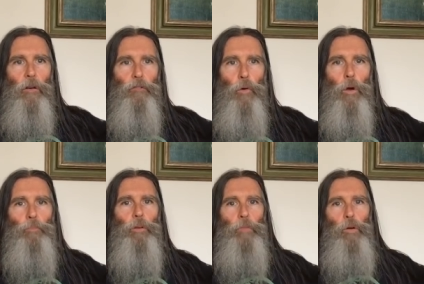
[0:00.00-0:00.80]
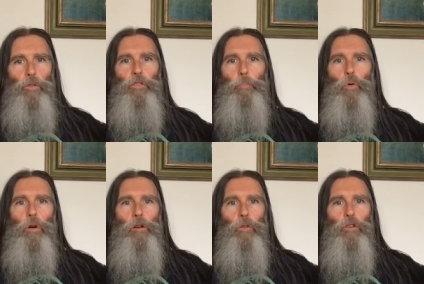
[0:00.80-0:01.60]
Form some little
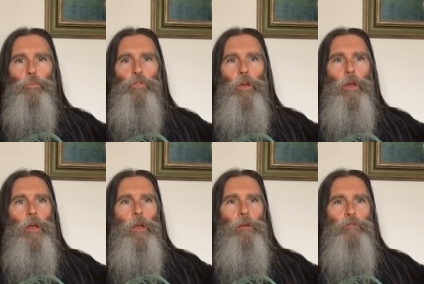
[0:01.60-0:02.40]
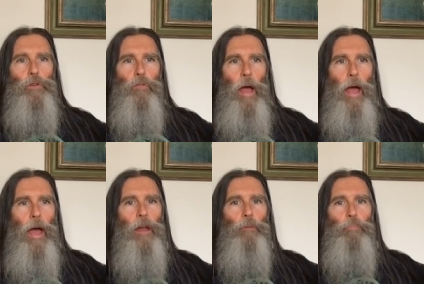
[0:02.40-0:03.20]
support groups if you've
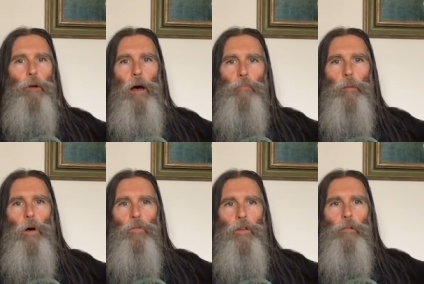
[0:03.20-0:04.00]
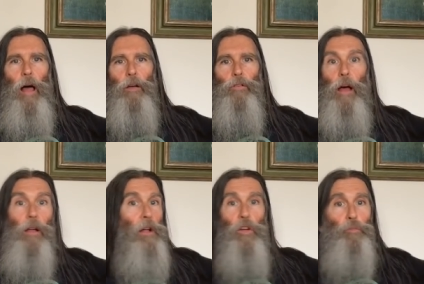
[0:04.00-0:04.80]
had a problem on this
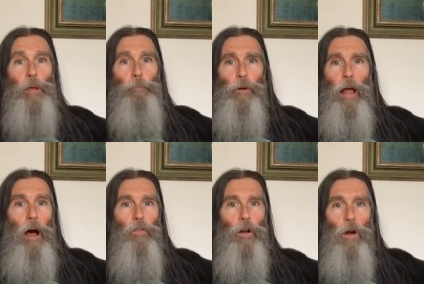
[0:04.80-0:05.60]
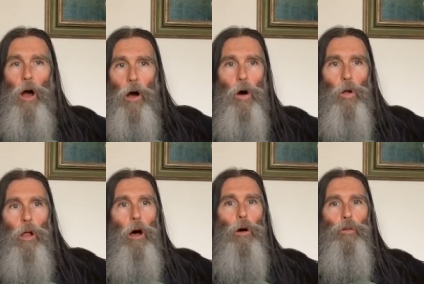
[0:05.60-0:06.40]
lifestyle, there's people out there
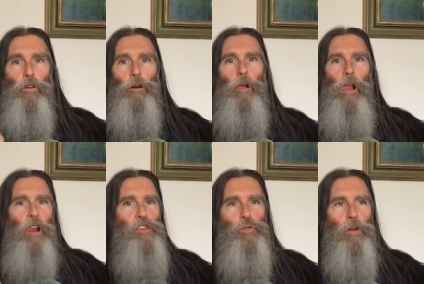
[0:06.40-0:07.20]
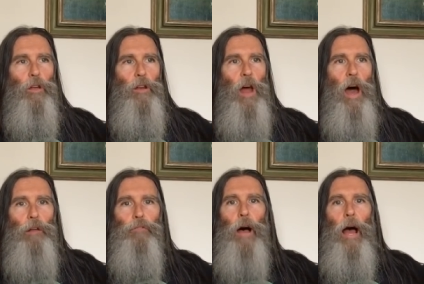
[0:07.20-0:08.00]
all over. You could
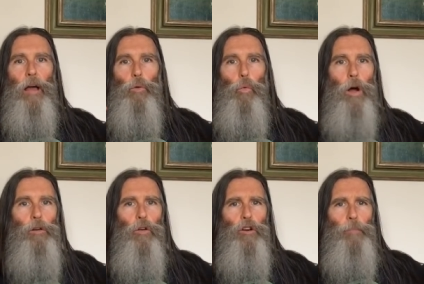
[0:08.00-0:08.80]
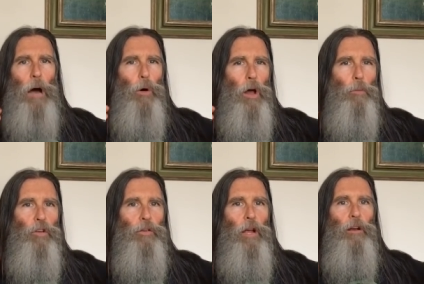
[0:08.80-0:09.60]
not find one group. I would
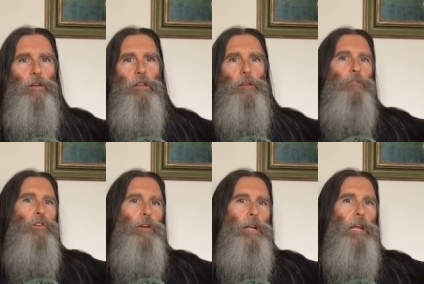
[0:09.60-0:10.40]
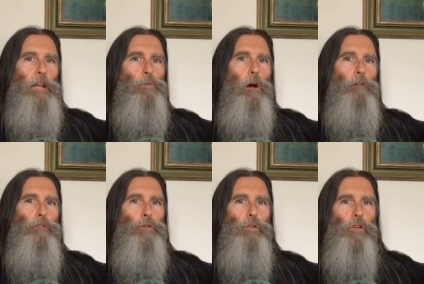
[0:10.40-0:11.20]
almost guarantee if you're in any raw
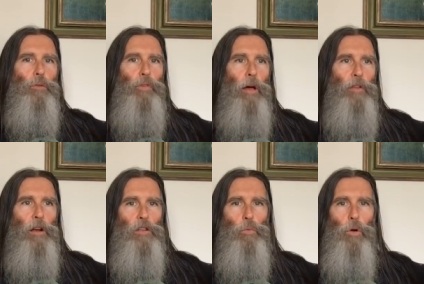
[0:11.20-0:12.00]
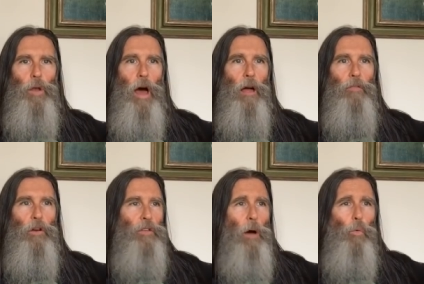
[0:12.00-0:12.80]
food groups out there, you will not,
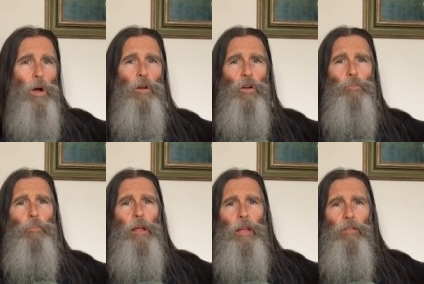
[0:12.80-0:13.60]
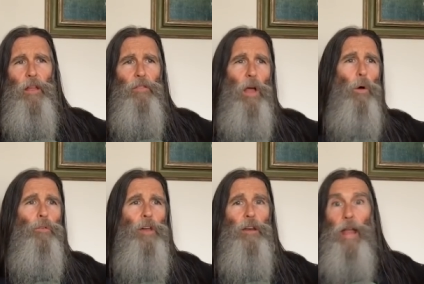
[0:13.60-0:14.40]
there's not one group that
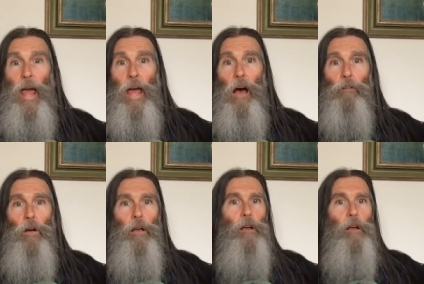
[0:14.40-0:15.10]
don't, doesn't have